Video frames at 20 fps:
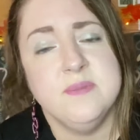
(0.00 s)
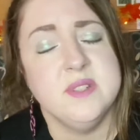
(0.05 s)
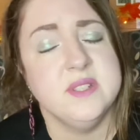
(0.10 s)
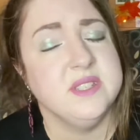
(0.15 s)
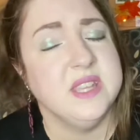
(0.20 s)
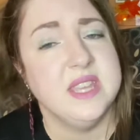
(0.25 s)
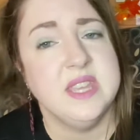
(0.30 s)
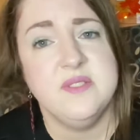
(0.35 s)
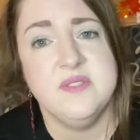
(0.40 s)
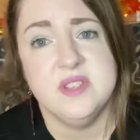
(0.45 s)

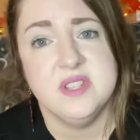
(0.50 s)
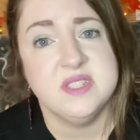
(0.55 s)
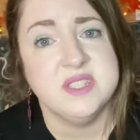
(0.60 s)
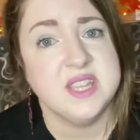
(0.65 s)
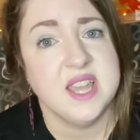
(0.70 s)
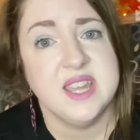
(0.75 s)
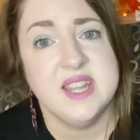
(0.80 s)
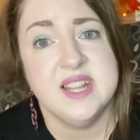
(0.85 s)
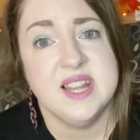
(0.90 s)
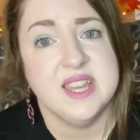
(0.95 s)
Even a
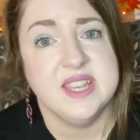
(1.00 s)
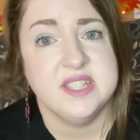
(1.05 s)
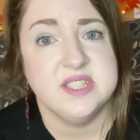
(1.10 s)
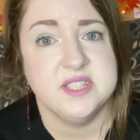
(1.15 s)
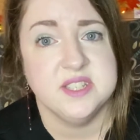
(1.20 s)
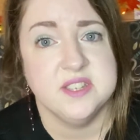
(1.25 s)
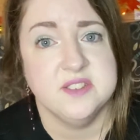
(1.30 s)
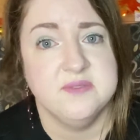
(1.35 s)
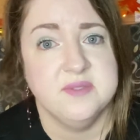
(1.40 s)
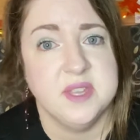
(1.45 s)
day
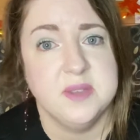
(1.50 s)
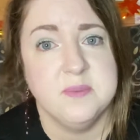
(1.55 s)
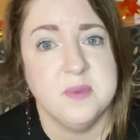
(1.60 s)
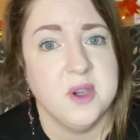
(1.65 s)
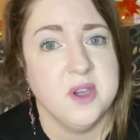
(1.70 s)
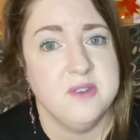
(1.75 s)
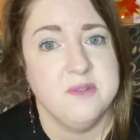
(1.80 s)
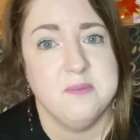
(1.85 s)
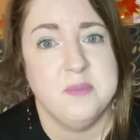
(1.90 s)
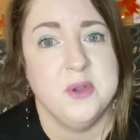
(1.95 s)
later he
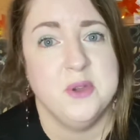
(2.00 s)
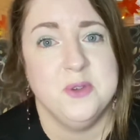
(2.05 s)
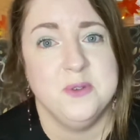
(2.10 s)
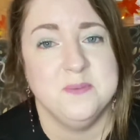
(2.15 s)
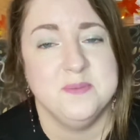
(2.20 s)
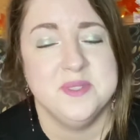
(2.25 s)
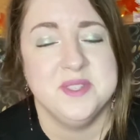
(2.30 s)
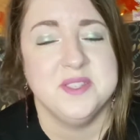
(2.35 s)
might have pooped.